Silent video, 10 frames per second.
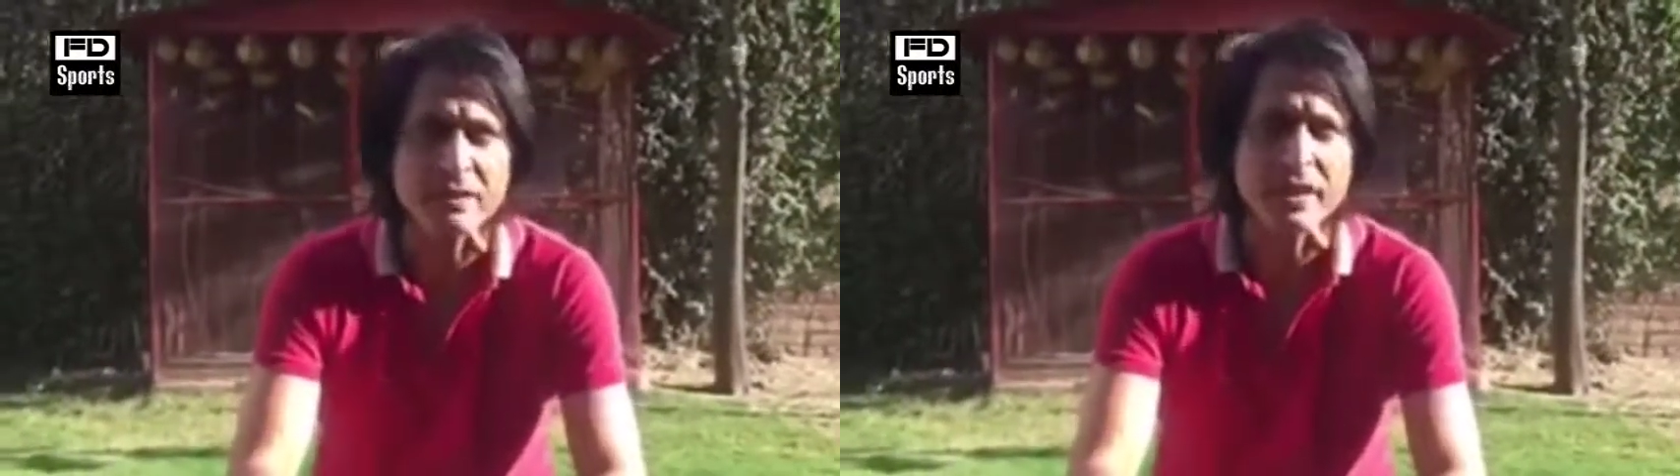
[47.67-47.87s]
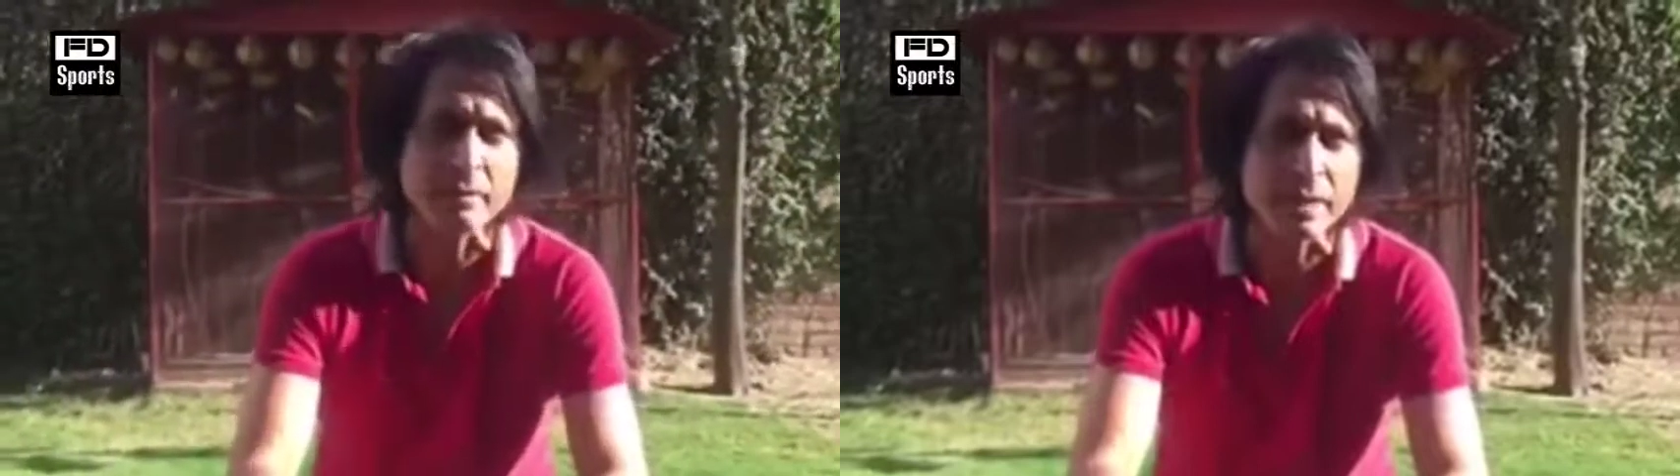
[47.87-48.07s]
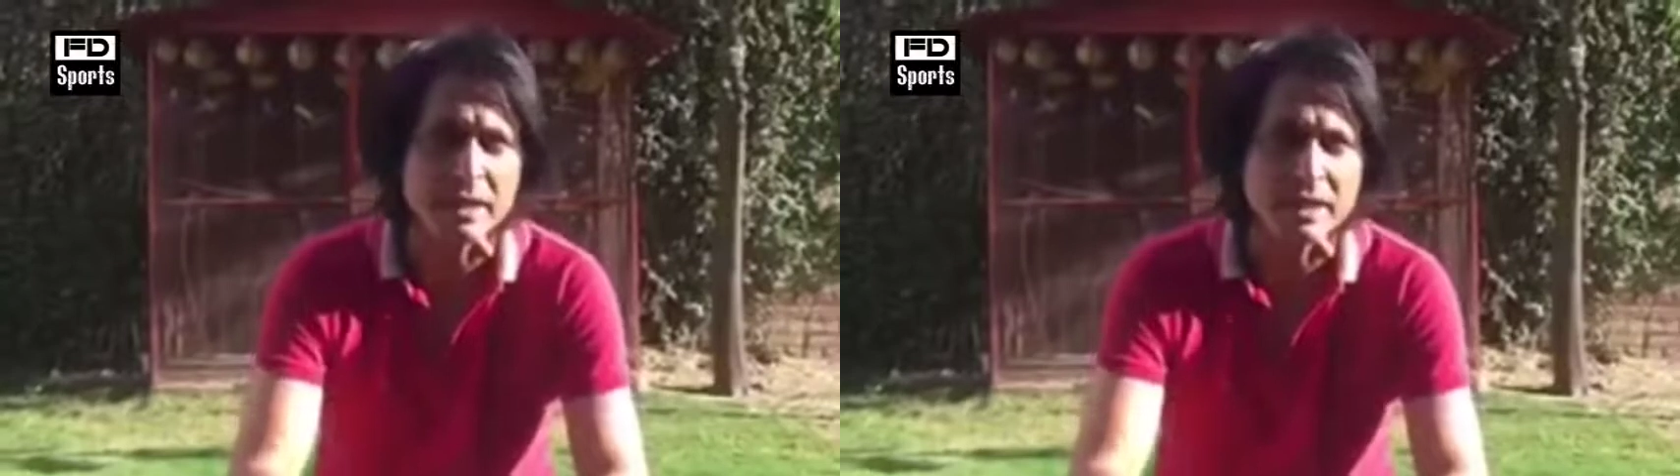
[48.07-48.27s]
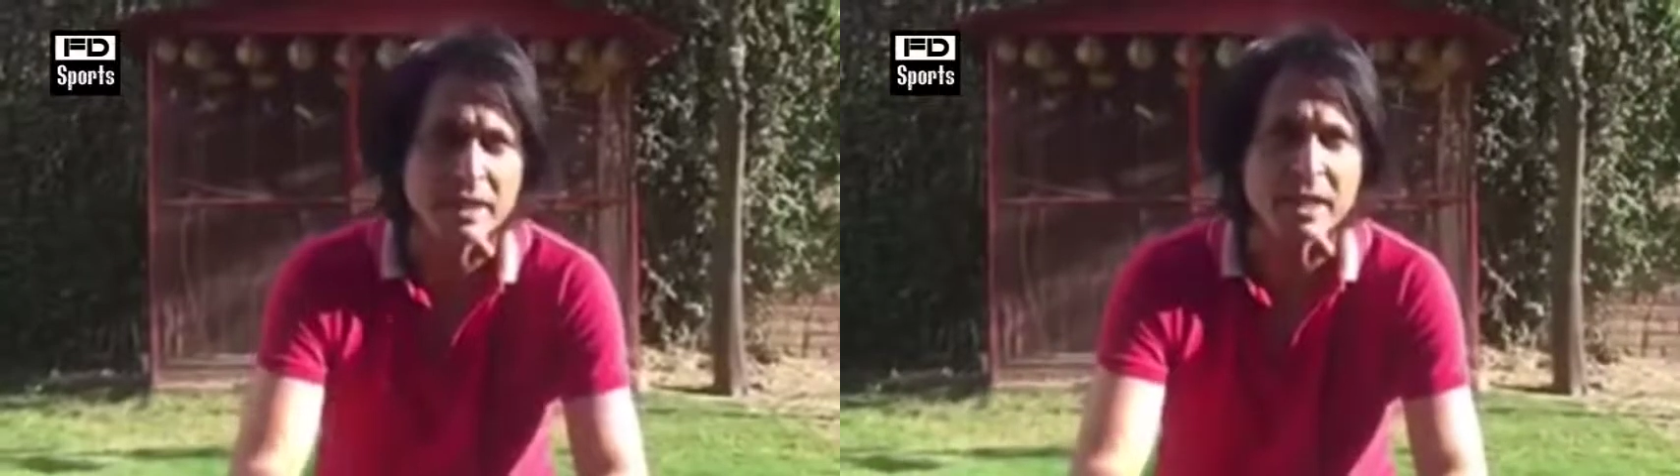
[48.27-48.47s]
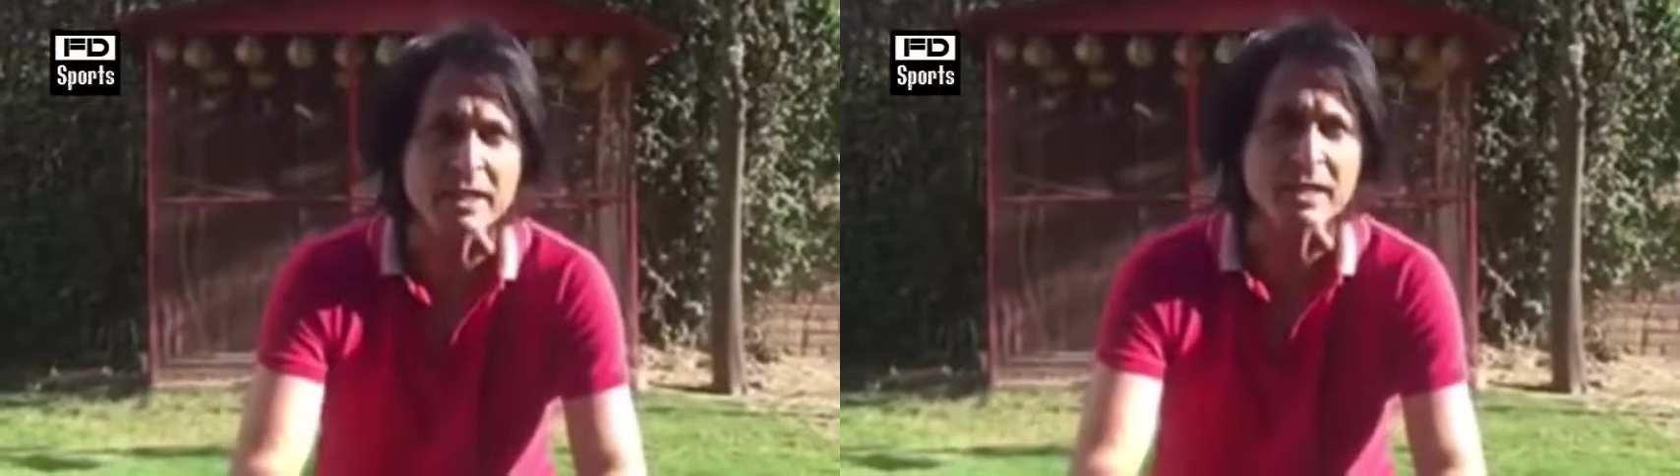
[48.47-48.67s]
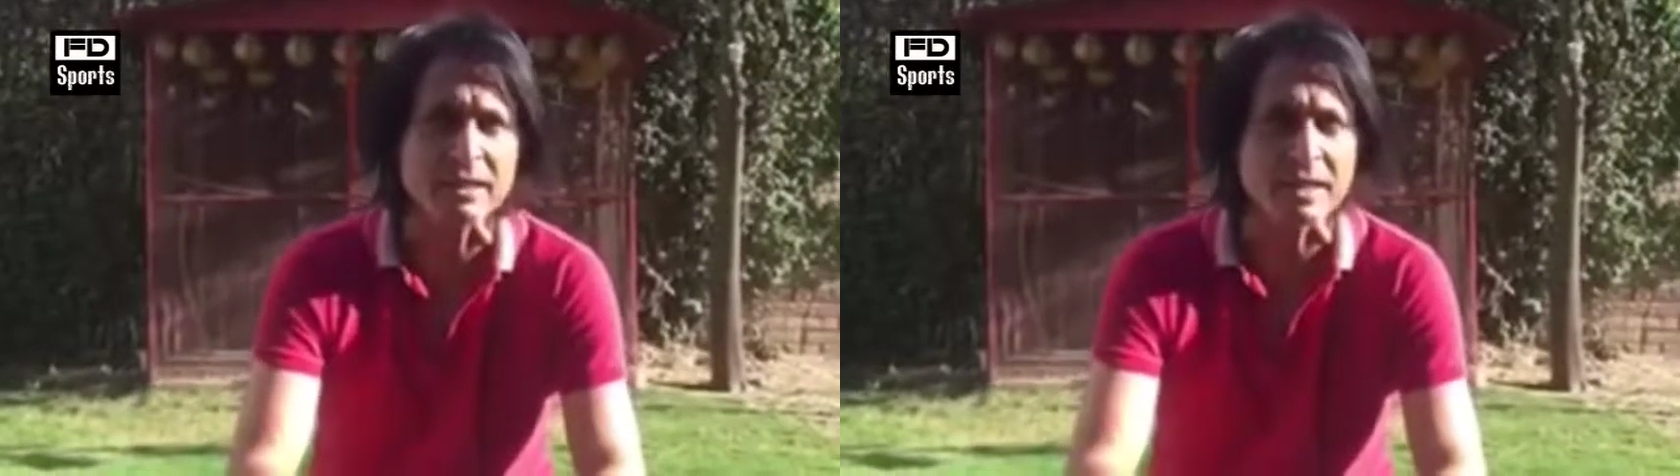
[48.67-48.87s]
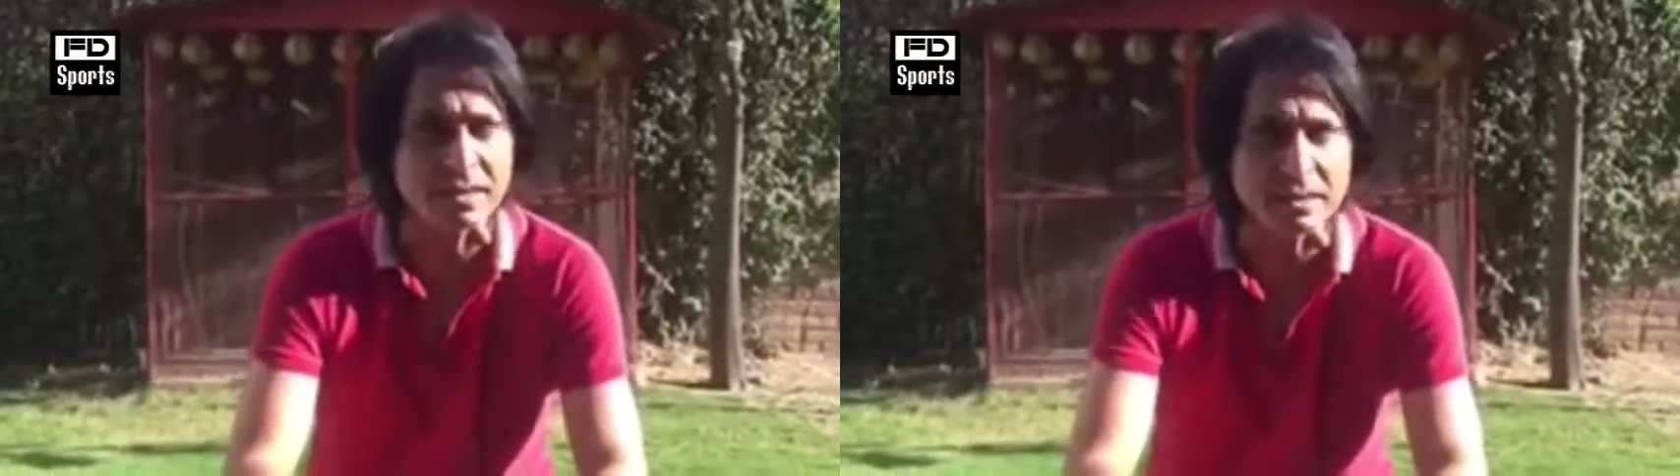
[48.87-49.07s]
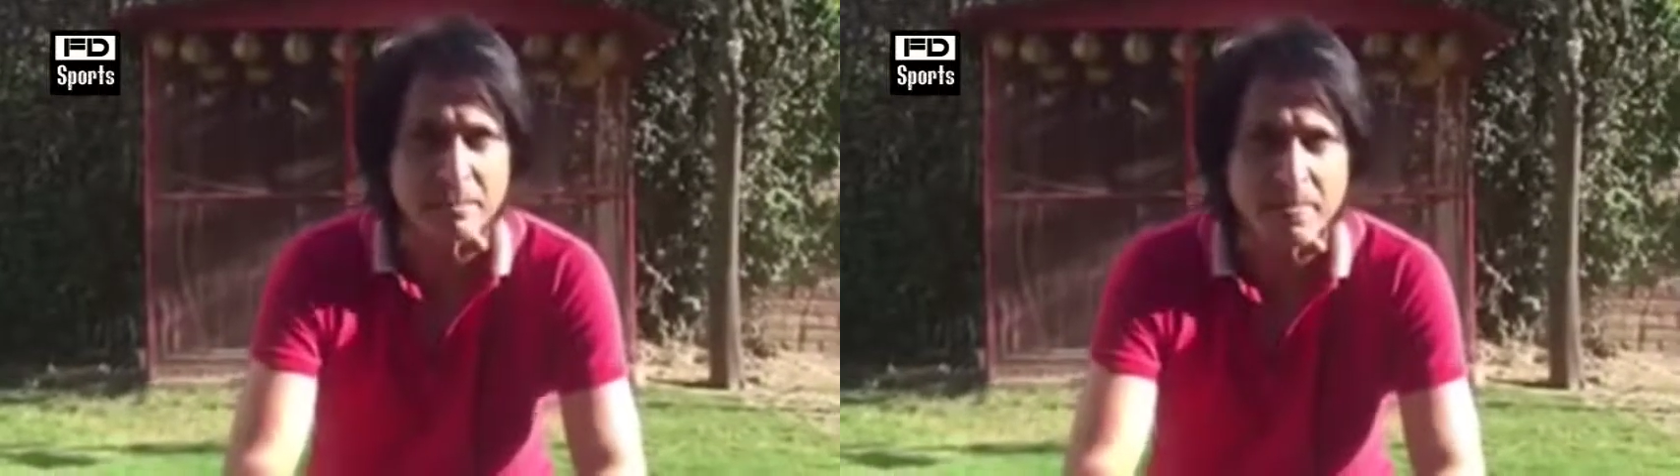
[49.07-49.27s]
credibility in the
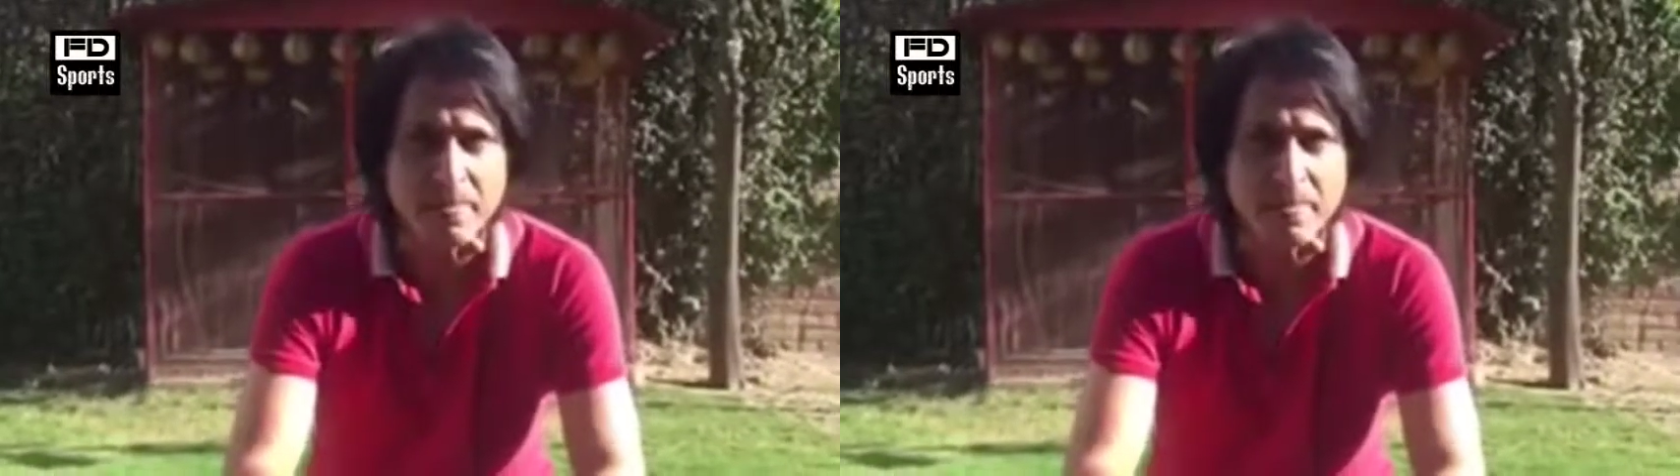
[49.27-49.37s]
system.